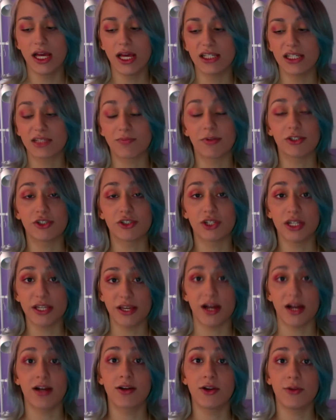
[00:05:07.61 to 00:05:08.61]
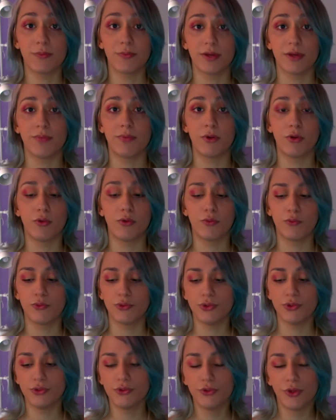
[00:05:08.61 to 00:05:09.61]
especially younger people
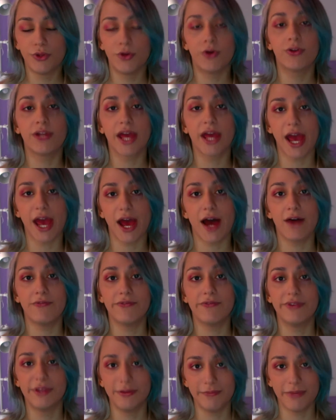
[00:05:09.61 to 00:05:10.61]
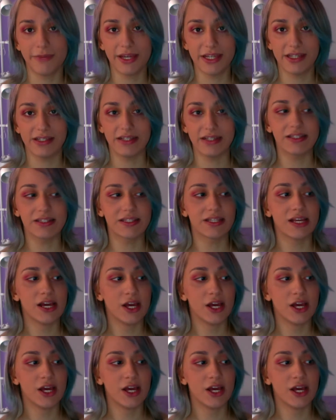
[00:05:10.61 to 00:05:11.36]
who don't have the means